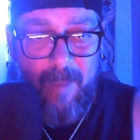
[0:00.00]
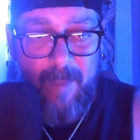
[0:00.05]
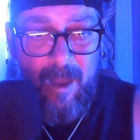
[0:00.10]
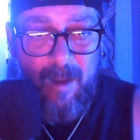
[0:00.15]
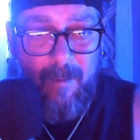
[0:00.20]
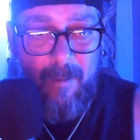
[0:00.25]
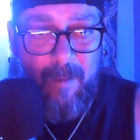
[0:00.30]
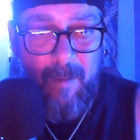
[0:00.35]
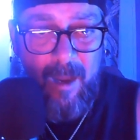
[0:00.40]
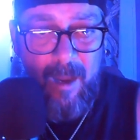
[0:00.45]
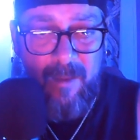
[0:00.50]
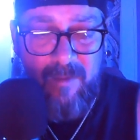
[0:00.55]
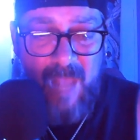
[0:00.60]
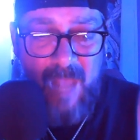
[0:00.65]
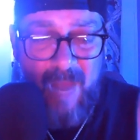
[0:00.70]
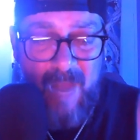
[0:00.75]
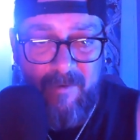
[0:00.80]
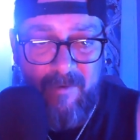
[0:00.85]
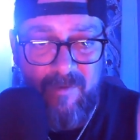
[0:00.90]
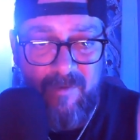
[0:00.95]
in, a, in this
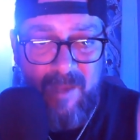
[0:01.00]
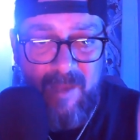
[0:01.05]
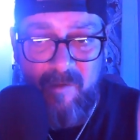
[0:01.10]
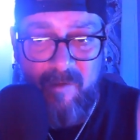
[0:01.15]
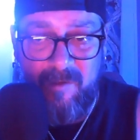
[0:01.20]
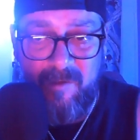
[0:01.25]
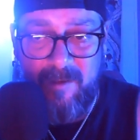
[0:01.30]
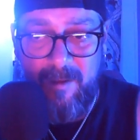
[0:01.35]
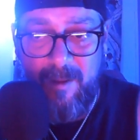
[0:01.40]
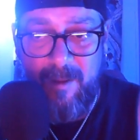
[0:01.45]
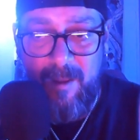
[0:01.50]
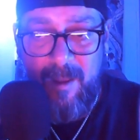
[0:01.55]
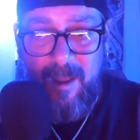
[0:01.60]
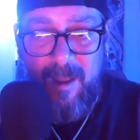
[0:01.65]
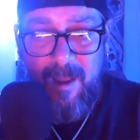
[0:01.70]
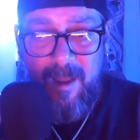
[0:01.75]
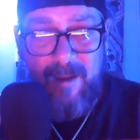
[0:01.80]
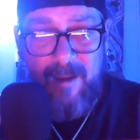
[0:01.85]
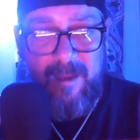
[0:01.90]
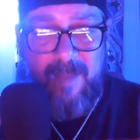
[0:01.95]
conversation,
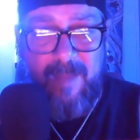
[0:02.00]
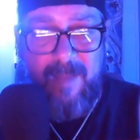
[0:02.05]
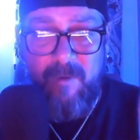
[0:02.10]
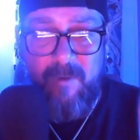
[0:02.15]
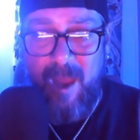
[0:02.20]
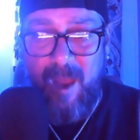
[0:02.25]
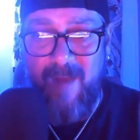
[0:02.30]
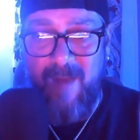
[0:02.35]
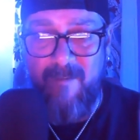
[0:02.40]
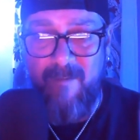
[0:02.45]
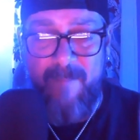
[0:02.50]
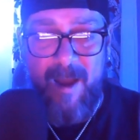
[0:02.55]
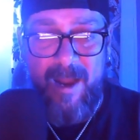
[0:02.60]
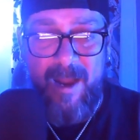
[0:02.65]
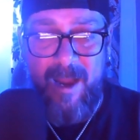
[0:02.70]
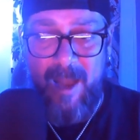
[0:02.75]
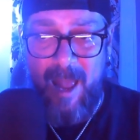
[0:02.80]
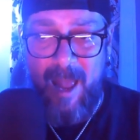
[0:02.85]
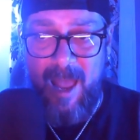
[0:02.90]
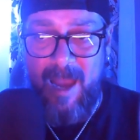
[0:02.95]
giving everybody
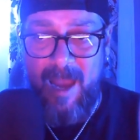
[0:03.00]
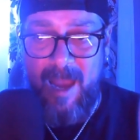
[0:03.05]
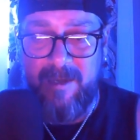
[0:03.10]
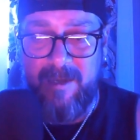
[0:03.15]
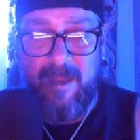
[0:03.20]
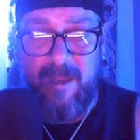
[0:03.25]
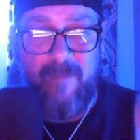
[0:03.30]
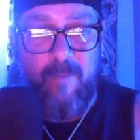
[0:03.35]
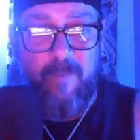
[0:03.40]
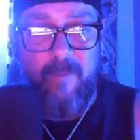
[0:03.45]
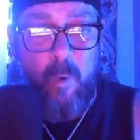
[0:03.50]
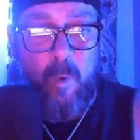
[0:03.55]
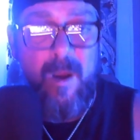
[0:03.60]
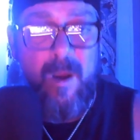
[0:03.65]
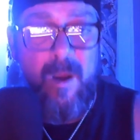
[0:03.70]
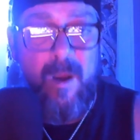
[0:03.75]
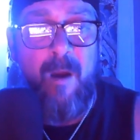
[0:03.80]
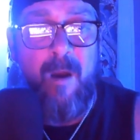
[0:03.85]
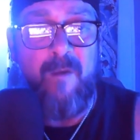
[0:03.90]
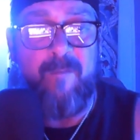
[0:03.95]
an idea of who we
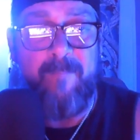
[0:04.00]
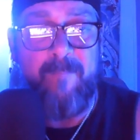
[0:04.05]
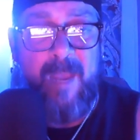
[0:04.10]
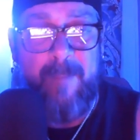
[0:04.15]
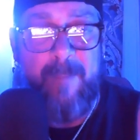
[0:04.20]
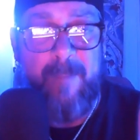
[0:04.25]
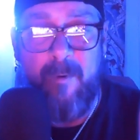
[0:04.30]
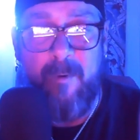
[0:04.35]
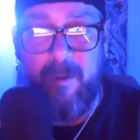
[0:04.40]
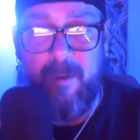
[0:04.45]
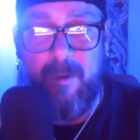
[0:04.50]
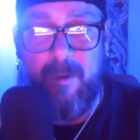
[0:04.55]
are as people and the